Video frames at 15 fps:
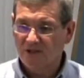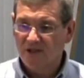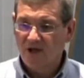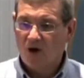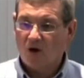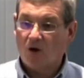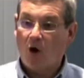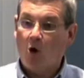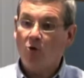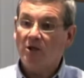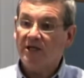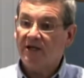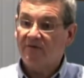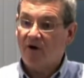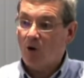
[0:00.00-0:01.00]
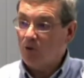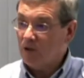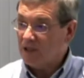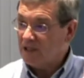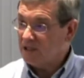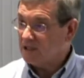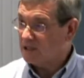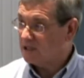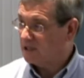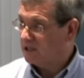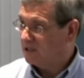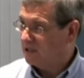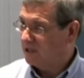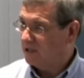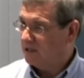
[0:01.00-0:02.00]
or Holy of Holies.
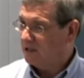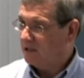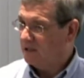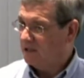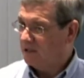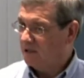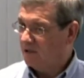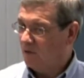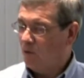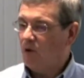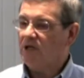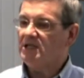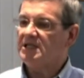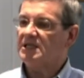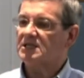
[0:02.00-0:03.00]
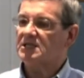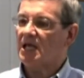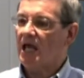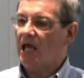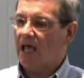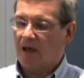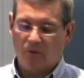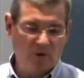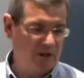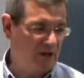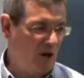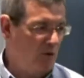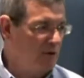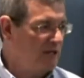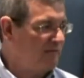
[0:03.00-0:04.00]
What is it saying? Well, the
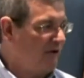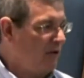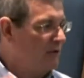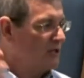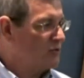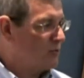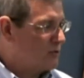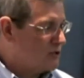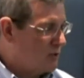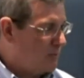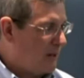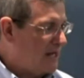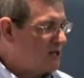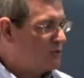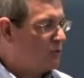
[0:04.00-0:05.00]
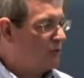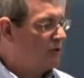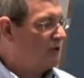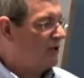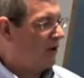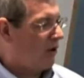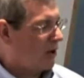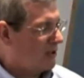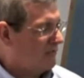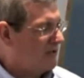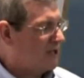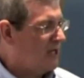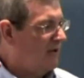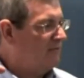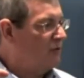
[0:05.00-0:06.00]
Holy of Holies was the place where the Ark of the
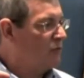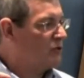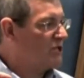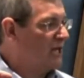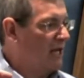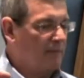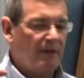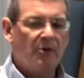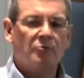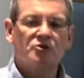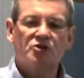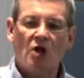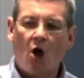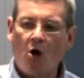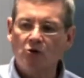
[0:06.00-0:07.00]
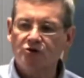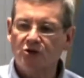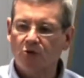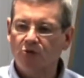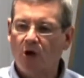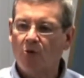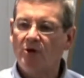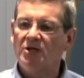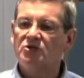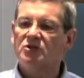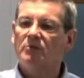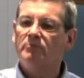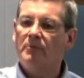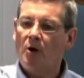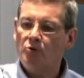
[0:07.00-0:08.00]
Covenant was kept. It was also known as
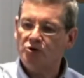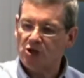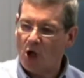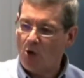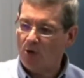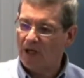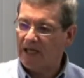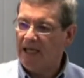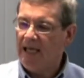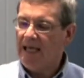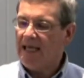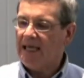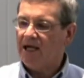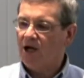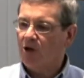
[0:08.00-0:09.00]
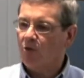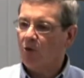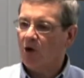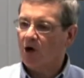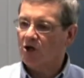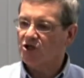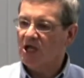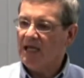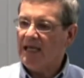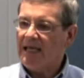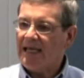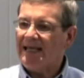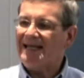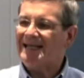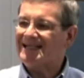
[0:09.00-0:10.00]
the Most Holy. In other words,
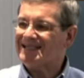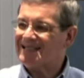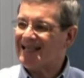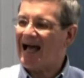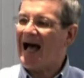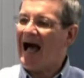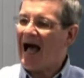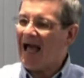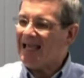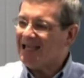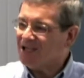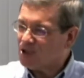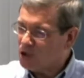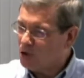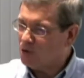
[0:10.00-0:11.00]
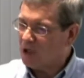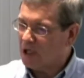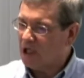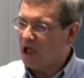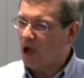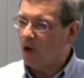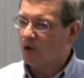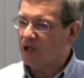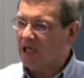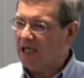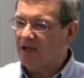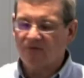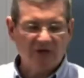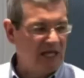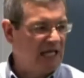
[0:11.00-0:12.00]
it is the highest you can go.
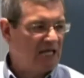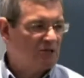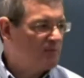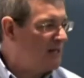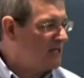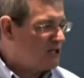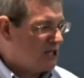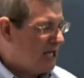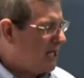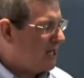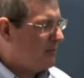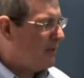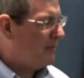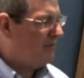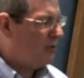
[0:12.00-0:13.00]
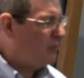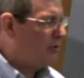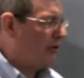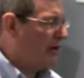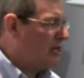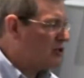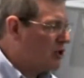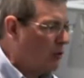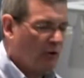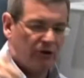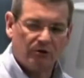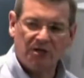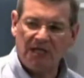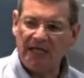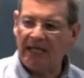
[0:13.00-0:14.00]
King of Kings means King above whom there is no
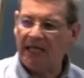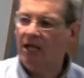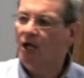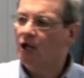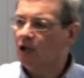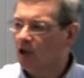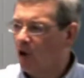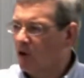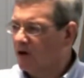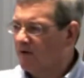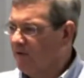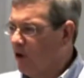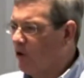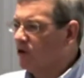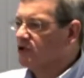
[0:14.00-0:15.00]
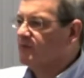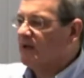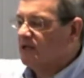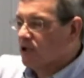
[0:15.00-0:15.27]
other King. Lord of Lords means